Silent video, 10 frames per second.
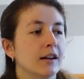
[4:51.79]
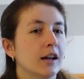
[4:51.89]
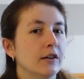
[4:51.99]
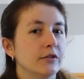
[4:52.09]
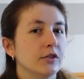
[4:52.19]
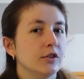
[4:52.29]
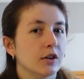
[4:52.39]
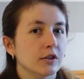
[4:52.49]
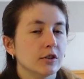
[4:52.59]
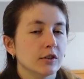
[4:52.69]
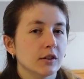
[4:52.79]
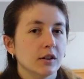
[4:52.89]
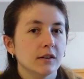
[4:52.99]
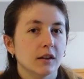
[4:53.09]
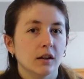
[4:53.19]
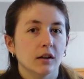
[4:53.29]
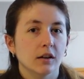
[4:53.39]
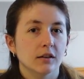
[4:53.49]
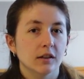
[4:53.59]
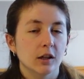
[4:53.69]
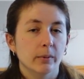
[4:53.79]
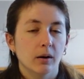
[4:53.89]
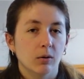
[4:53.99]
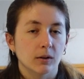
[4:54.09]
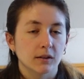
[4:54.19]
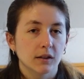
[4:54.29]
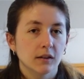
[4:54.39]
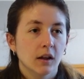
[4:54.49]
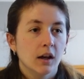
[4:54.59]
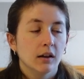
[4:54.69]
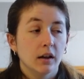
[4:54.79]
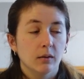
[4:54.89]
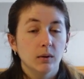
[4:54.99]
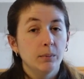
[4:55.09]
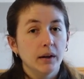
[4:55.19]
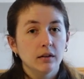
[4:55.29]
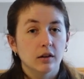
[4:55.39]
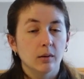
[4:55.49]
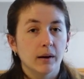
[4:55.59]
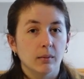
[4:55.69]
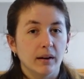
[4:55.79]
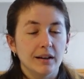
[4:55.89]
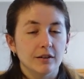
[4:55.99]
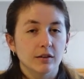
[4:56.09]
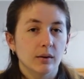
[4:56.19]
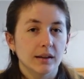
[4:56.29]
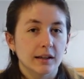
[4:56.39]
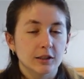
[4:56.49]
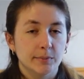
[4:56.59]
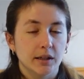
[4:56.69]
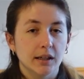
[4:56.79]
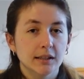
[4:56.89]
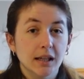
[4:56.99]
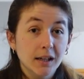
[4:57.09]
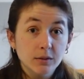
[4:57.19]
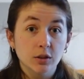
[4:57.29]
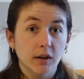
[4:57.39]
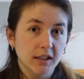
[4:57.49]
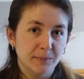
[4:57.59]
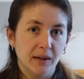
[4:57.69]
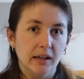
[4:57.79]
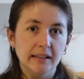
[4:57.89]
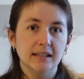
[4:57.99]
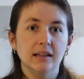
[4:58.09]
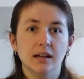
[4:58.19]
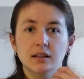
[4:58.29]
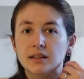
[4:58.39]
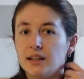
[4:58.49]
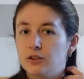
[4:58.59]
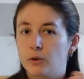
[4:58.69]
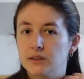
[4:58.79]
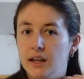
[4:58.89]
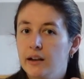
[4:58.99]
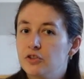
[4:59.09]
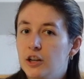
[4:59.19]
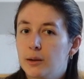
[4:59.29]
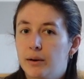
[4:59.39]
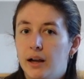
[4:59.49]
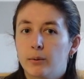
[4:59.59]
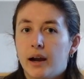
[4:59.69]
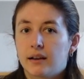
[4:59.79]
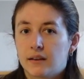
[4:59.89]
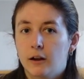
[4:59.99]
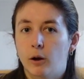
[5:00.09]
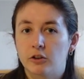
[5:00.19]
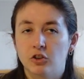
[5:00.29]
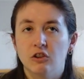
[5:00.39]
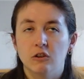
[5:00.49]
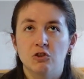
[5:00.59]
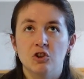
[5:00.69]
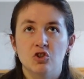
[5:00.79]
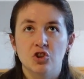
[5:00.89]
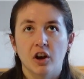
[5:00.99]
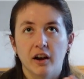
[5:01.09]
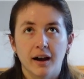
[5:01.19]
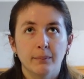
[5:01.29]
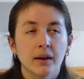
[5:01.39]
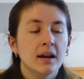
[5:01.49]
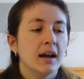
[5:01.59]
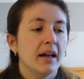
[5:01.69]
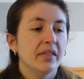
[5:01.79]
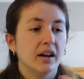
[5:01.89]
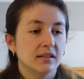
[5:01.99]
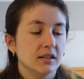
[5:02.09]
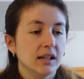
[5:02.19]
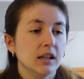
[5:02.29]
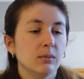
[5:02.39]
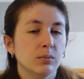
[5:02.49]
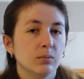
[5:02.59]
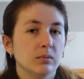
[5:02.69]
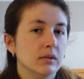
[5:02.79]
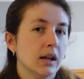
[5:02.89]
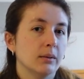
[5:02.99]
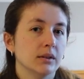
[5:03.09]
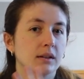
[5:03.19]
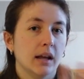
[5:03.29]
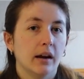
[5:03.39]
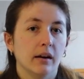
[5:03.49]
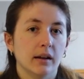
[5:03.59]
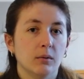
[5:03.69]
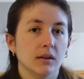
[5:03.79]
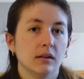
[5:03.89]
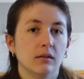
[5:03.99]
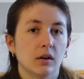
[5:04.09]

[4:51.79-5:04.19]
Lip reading: if you're just going to sit here and think about horses, like, we paid a good amount of money to go on that experience, and it was a great experience, and luckily, like, towards the end, Jacob and I were asking questions, and she shut up, and the other lady that was there, that wasn't